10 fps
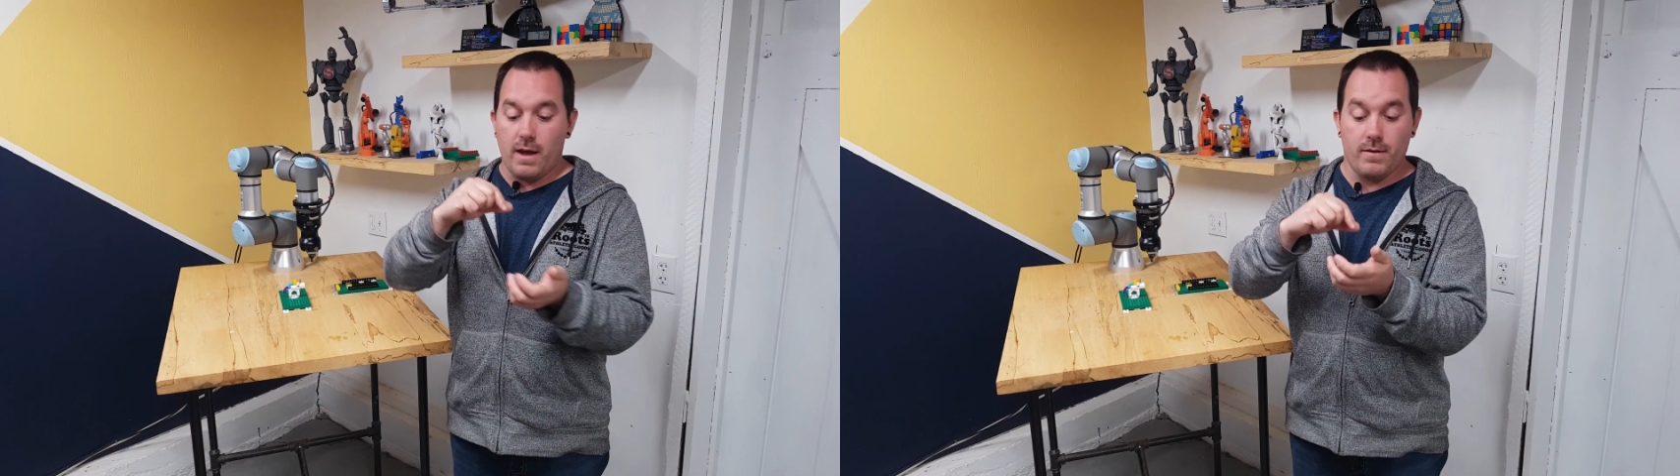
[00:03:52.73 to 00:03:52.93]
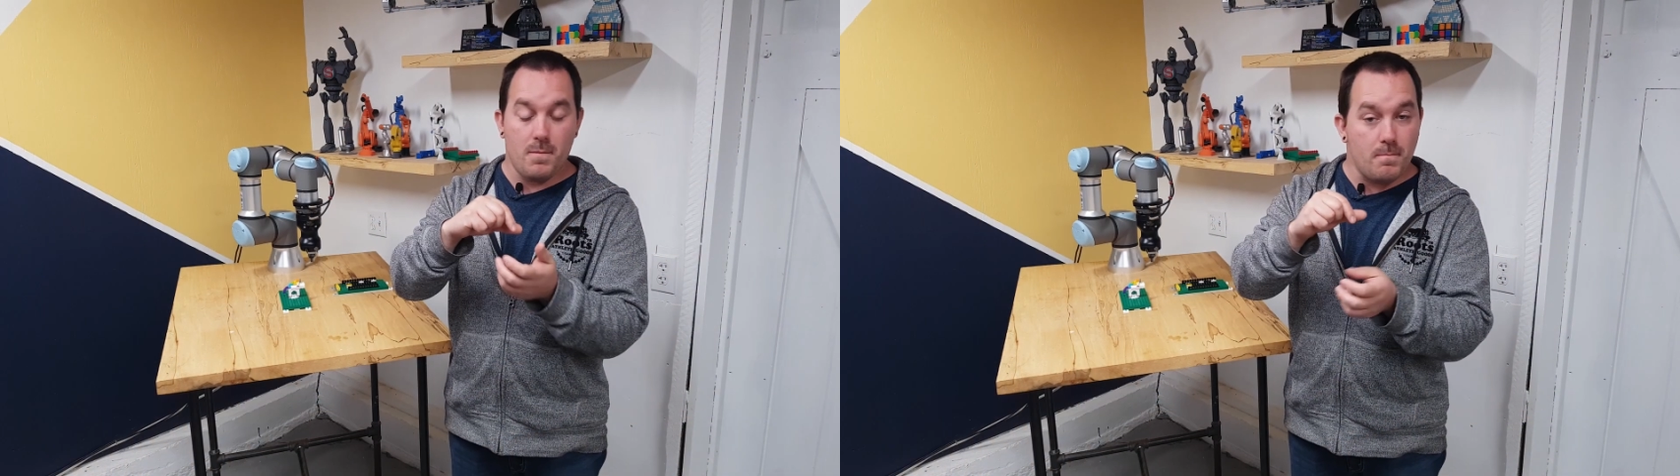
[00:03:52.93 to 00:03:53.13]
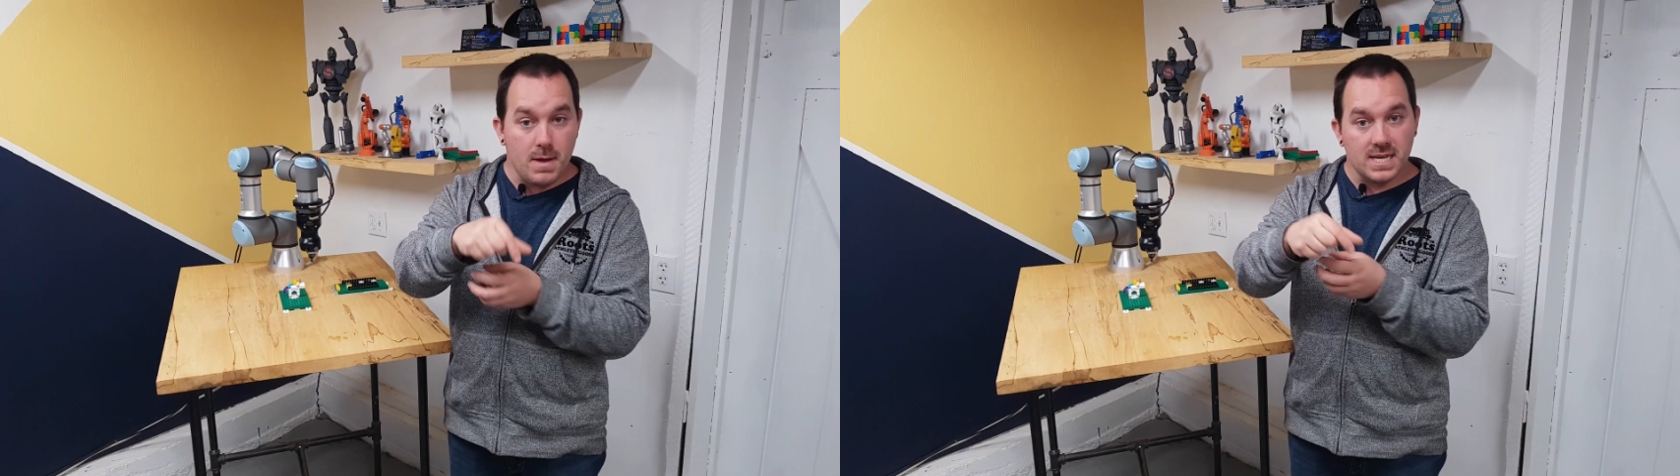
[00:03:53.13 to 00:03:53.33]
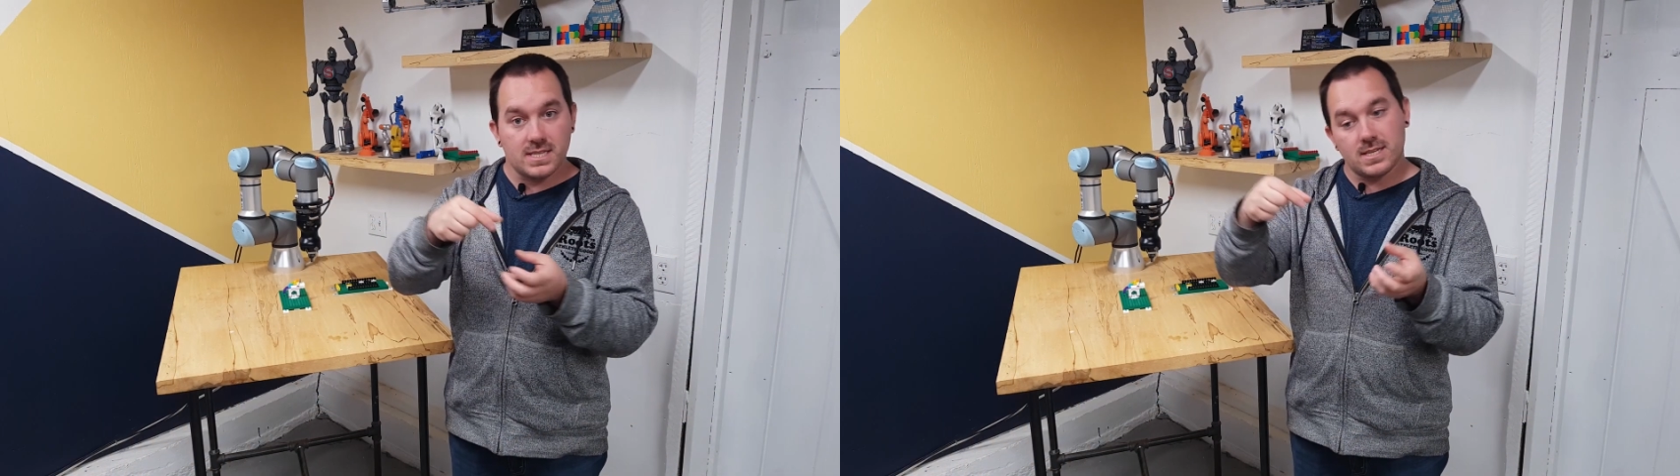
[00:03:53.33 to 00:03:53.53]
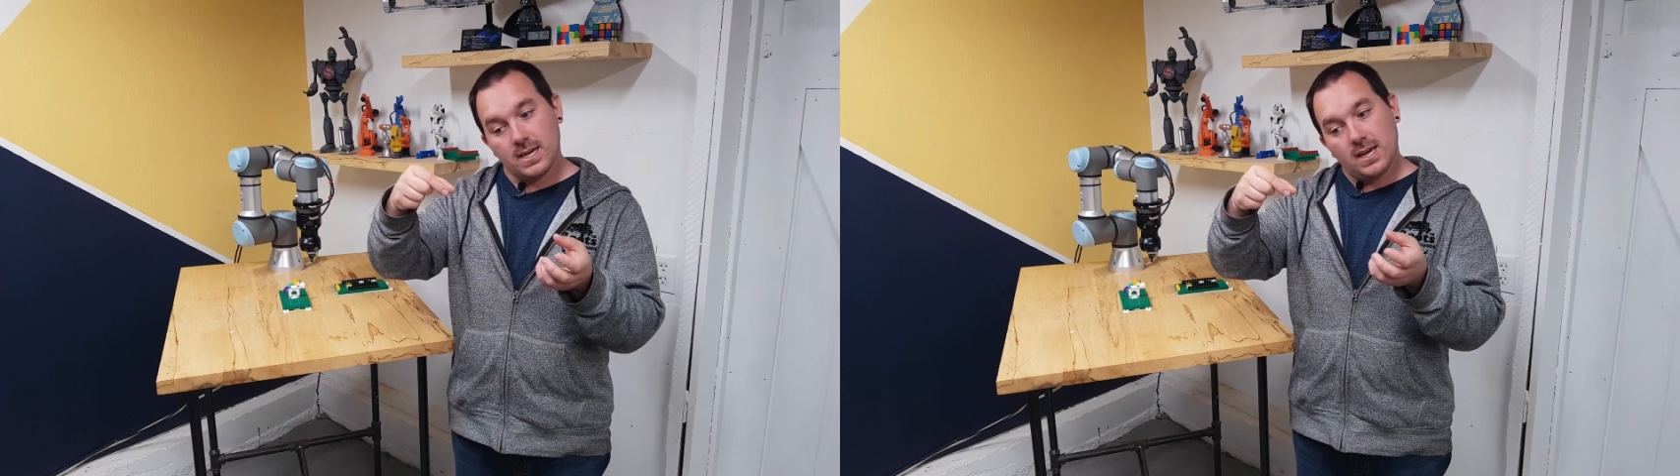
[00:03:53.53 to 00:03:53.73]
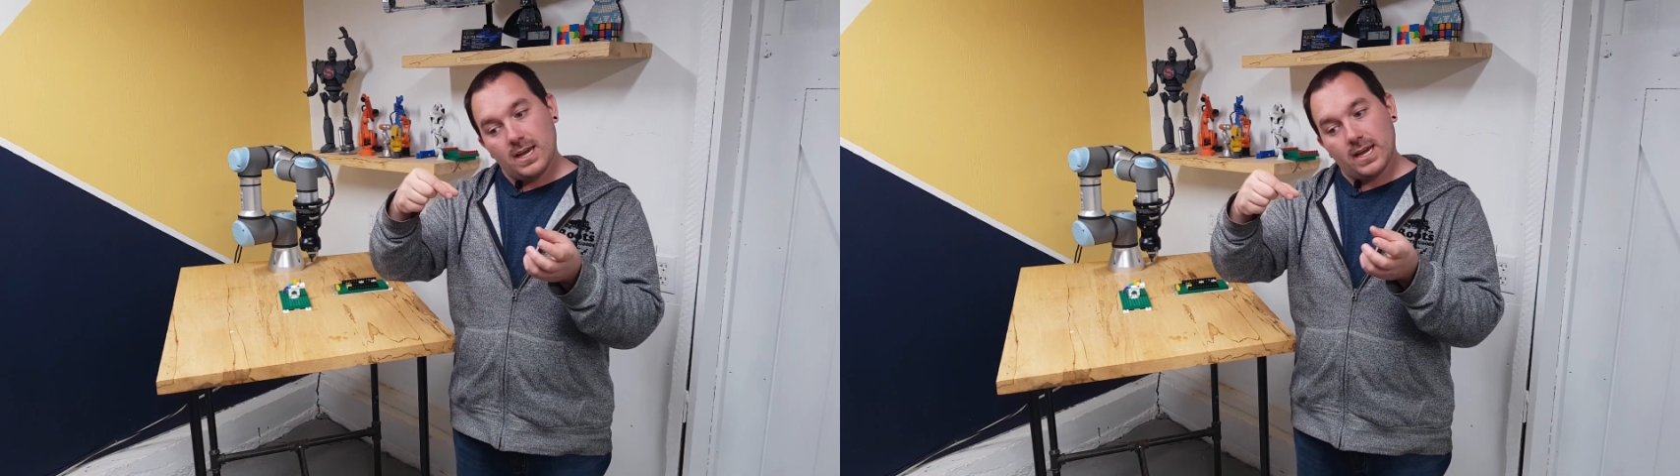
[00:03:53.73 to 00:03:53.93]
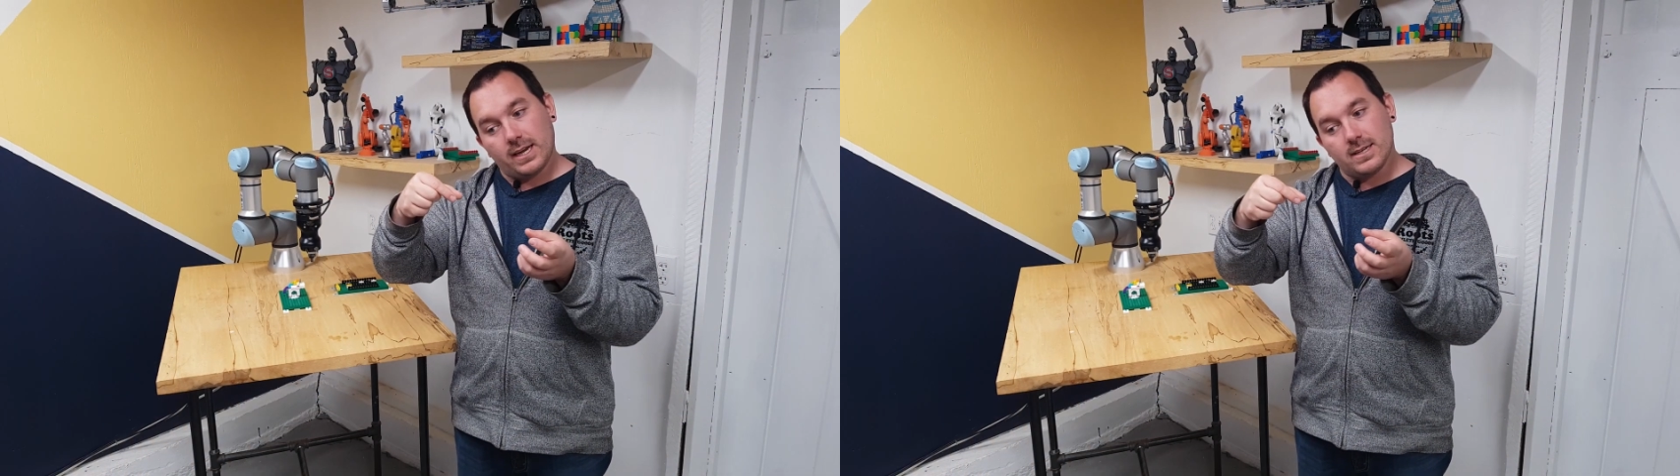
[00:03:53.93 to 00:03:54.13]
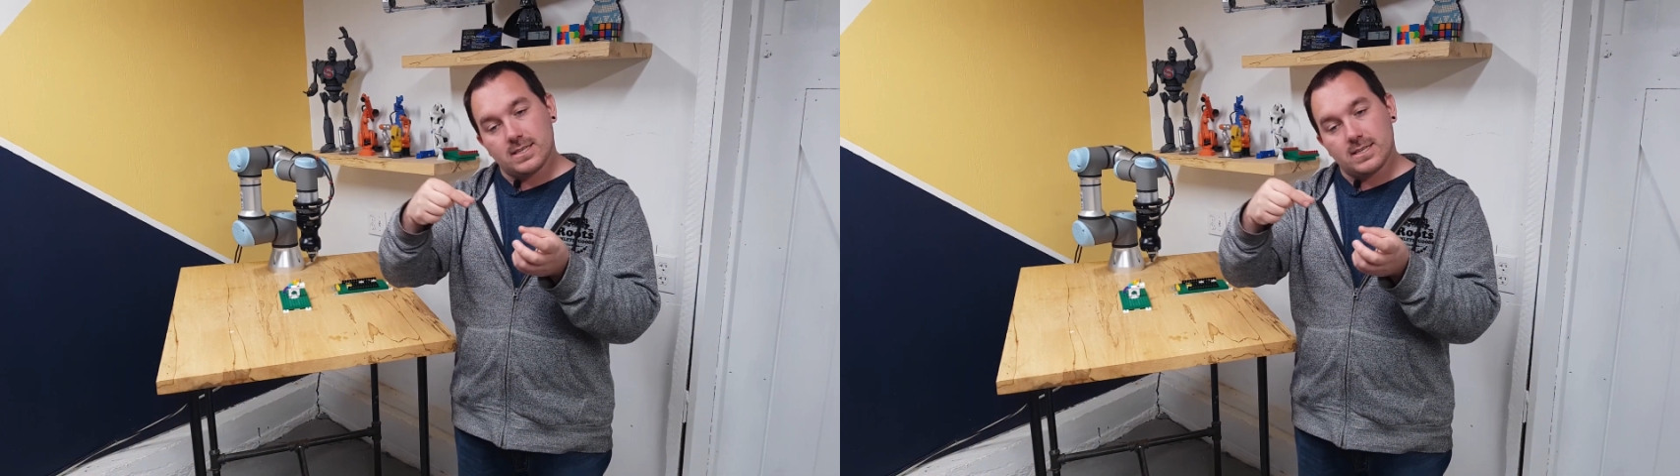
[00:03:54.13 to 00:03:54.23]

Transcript: if it missed, it can